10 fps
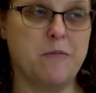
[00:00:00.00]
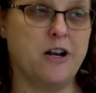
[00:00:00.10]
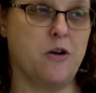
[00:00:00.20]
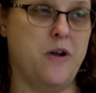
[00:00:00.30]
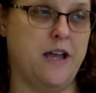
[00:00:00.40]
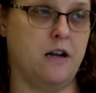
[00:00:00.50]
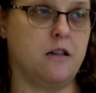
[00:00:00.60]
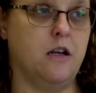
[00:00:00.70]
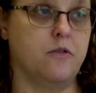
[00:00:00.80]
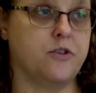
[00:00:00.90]
I'm going to go ahead and
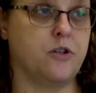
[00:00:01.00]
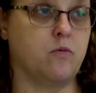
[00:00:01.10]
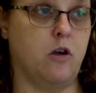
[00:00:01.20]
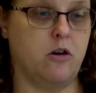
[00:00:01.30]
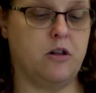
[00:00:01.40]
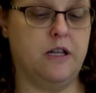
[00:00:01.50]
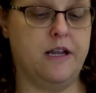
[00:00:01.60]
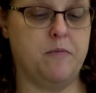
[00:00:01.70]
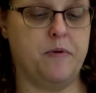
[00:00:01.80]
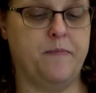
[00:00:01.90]
close the roller
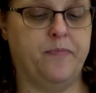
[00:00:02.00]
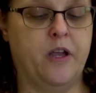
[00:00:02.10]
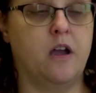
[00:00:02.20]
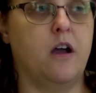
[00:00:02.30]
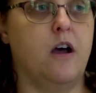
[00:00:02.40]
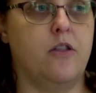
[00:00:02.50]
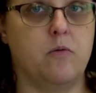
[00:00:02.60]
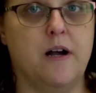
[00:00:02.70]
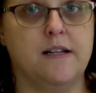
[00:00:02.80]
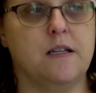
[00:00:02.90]
clamp.
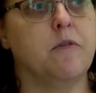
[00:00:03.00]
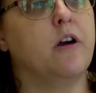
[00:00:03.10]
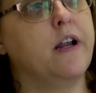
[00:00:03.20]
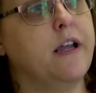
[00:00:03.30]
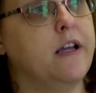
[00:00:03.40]
Otherwise I'm going to